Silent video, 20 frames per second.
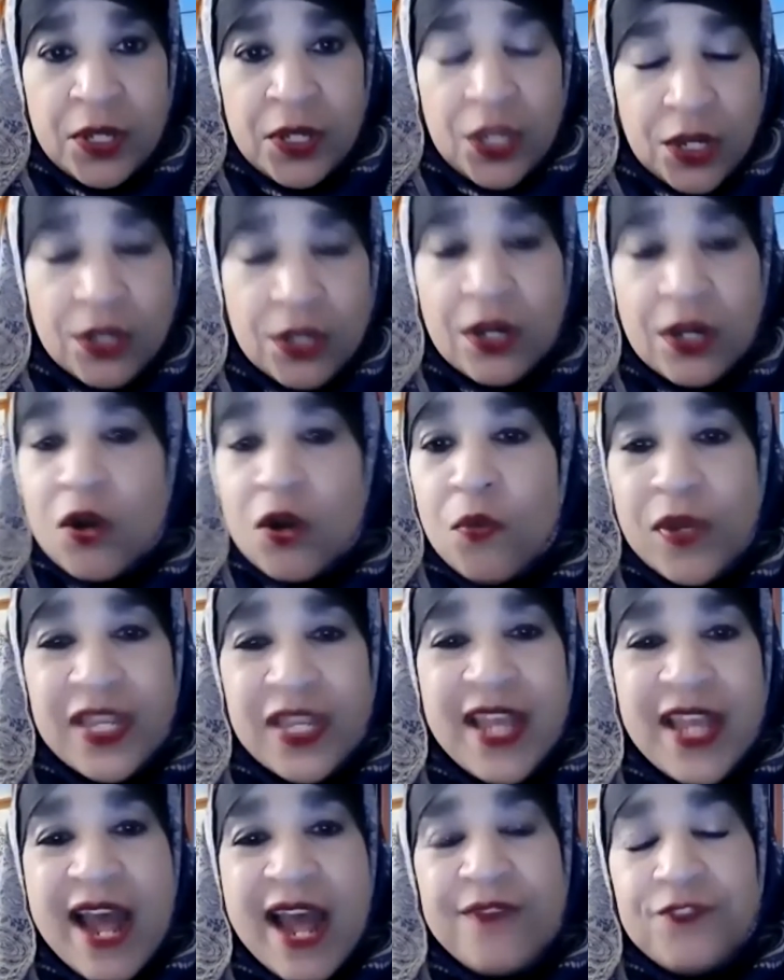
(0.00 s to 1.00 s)
We
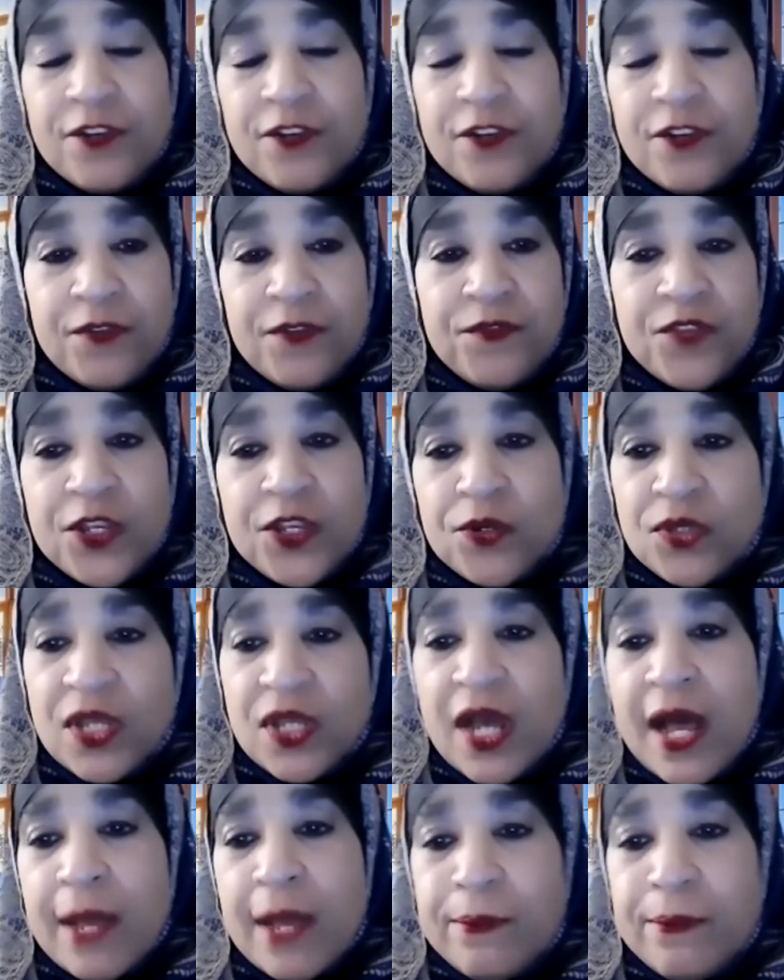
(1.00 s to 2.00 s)
have to fulfill
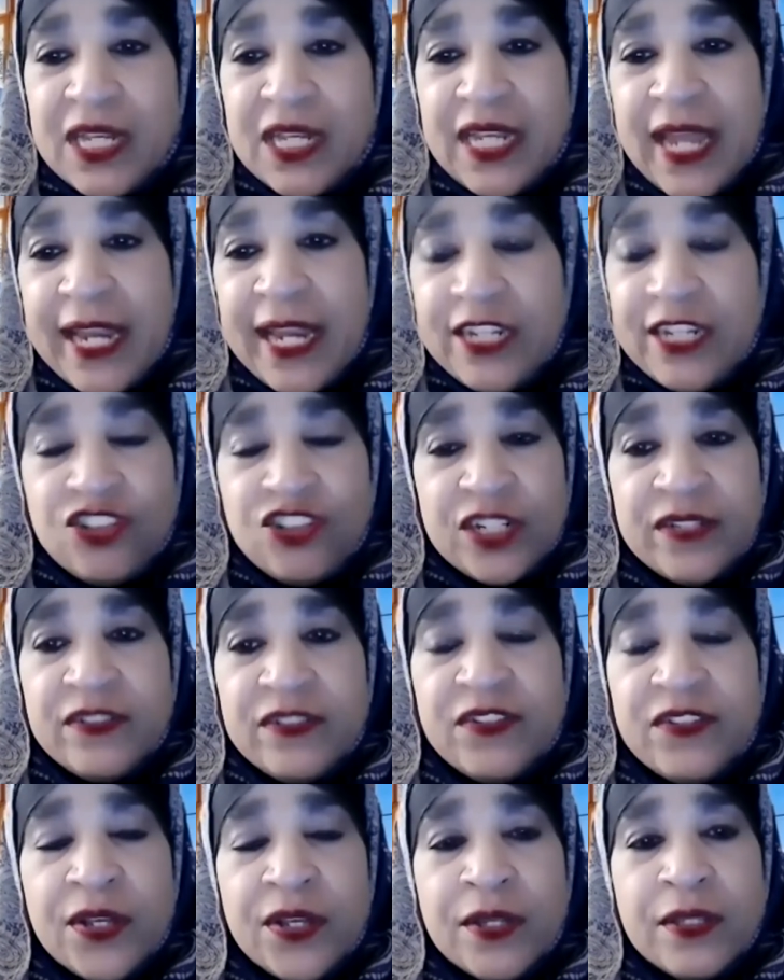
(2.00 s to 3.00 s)
the
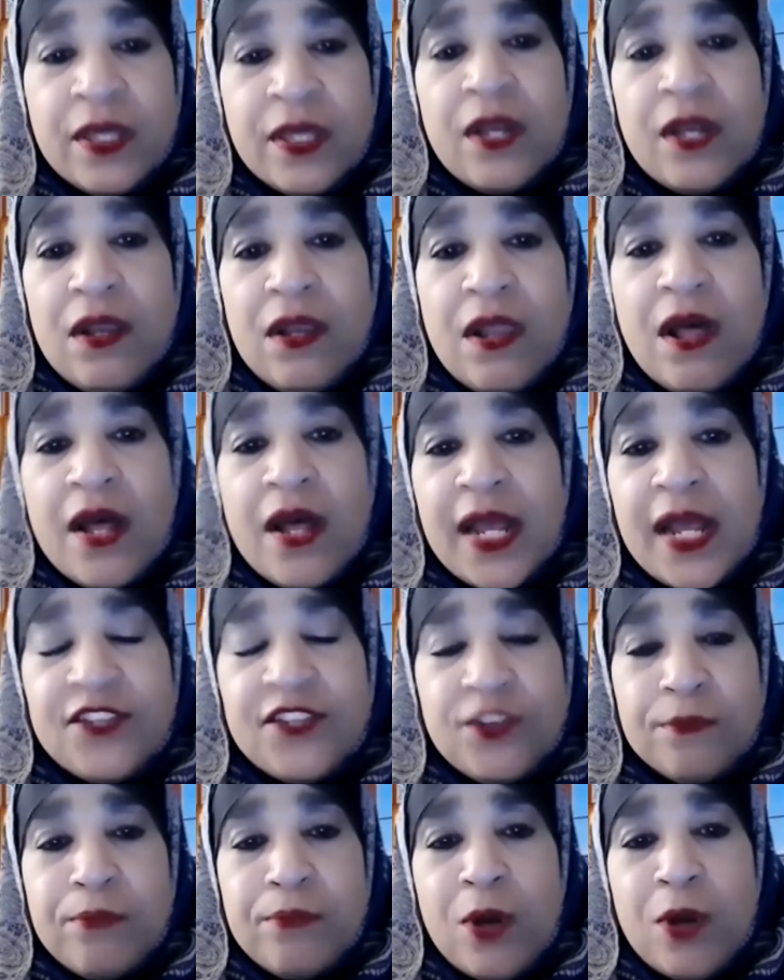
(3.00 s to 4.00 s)
obligations that Allah
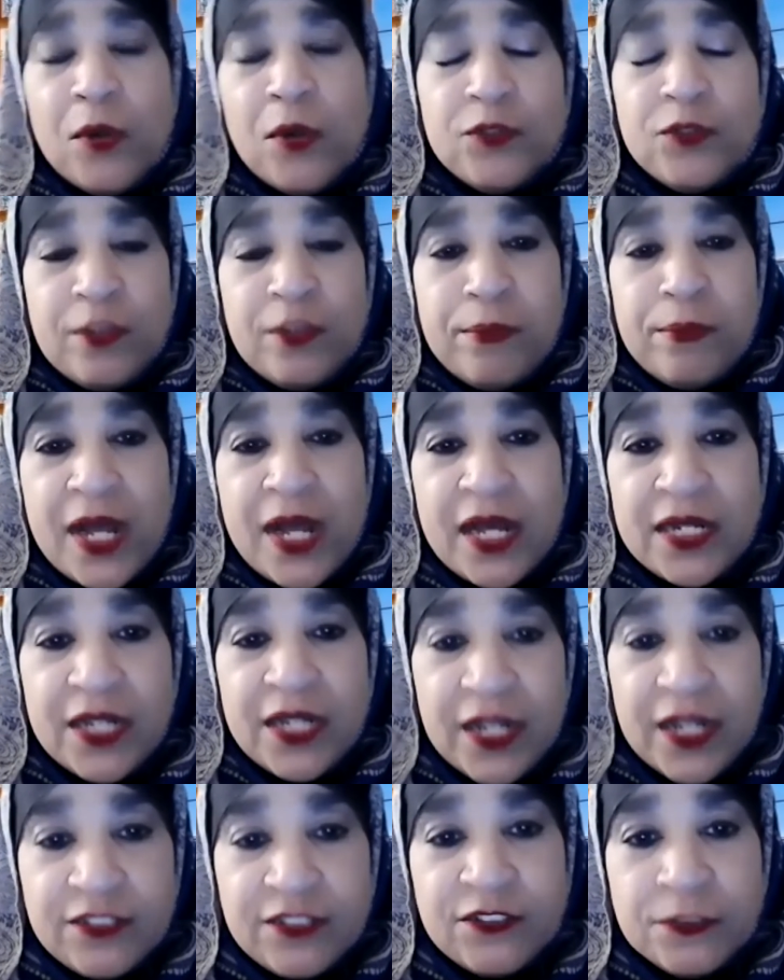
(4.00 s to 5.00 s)
has imposed upon
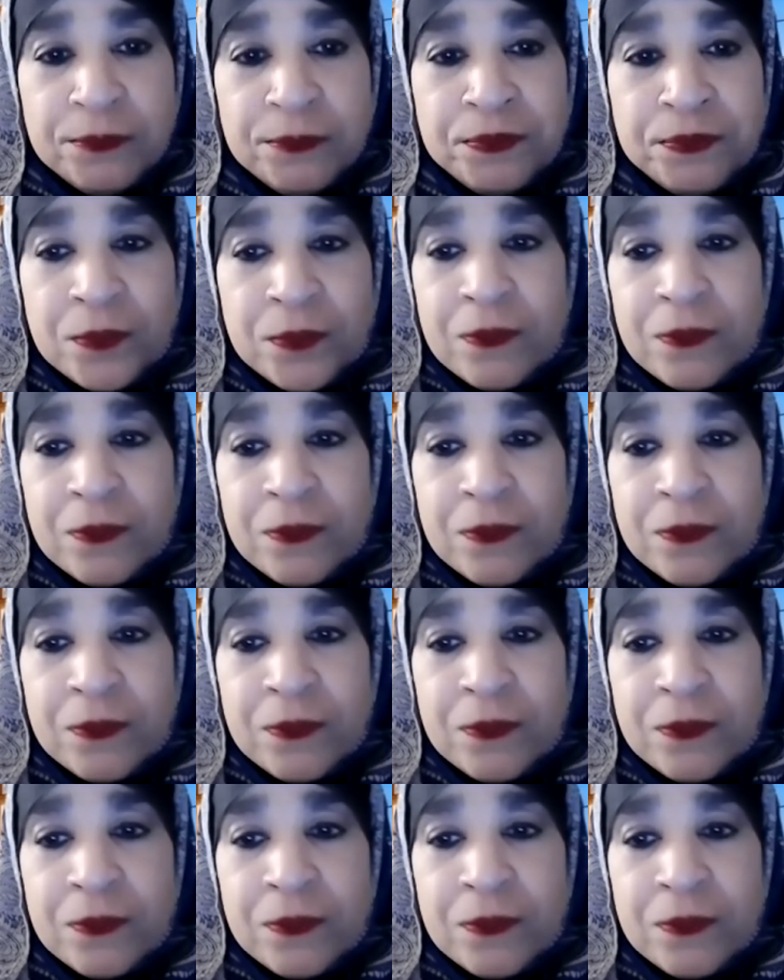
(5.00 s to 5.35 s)
us.